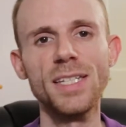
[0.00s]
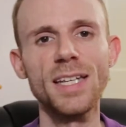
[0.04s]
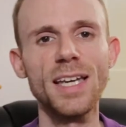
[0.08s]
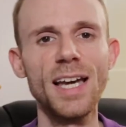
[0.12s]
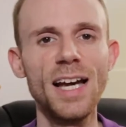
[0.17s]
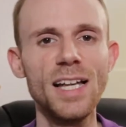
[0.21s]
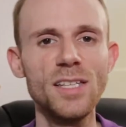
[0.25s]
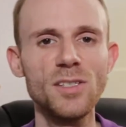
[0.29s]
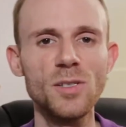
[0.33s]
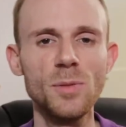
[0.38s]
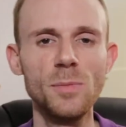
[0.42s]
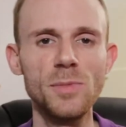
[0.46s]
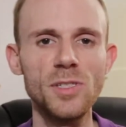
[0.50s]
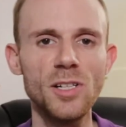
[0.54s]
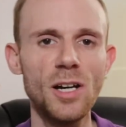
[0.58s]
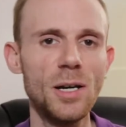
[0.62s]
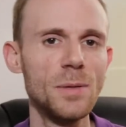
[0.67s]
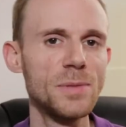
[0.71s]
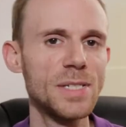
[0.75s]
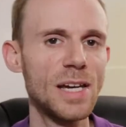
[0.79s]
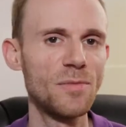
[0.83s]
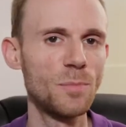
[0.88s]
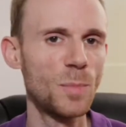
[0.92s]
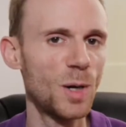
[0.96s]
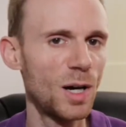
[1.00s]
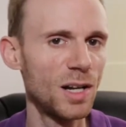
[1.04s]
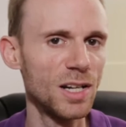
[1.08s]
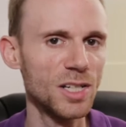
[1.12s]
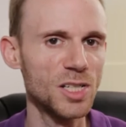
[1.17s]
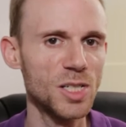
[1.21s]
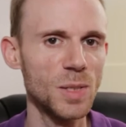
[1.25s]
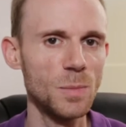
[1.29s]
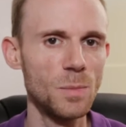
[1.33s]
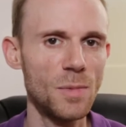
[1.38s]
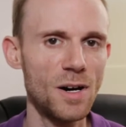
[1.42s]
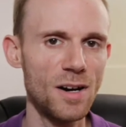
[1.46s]
can sometimes have
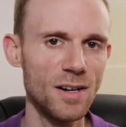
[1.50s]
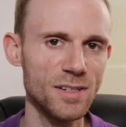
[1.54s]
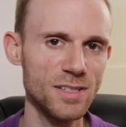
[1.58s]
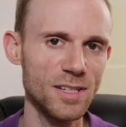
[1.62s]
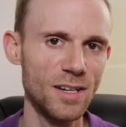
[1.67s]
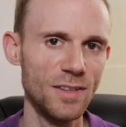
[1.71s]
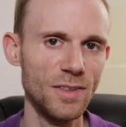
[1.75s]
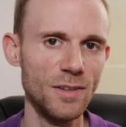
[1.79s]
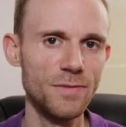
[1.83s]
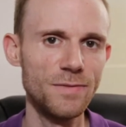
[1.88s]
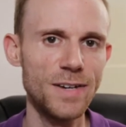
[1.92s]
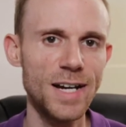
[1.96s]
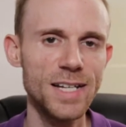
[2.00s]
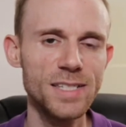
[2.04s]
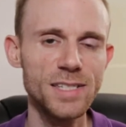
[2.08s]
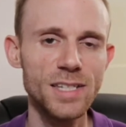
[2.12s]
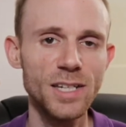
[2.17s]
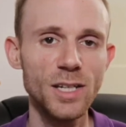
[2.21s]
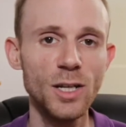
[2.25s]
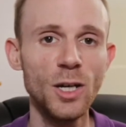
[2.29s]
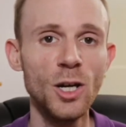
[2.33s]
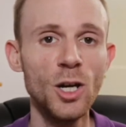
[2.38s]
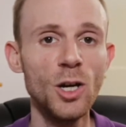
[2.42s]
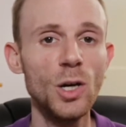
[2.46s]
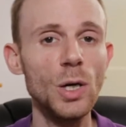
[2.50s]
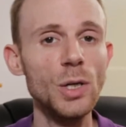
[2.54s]
polishing marks on the facet,